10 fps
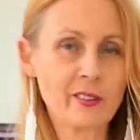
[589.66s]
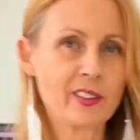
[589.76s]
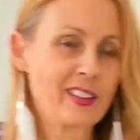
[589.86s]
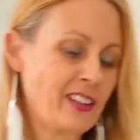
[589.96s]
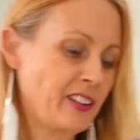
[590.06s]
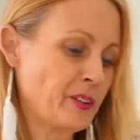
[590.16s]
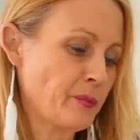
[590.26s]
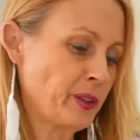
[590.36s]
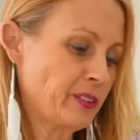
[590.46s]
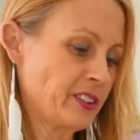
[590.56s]
we'll add our
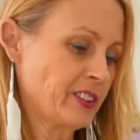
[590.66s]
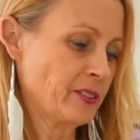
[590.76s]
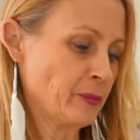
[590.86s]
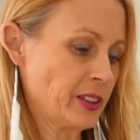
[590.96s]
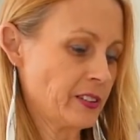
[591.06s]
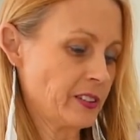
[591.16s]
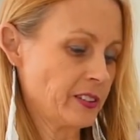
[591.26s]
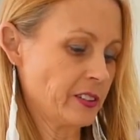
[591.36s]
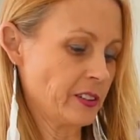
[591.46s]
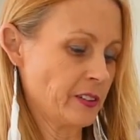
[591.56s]
melted
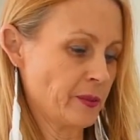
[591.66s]
mixture.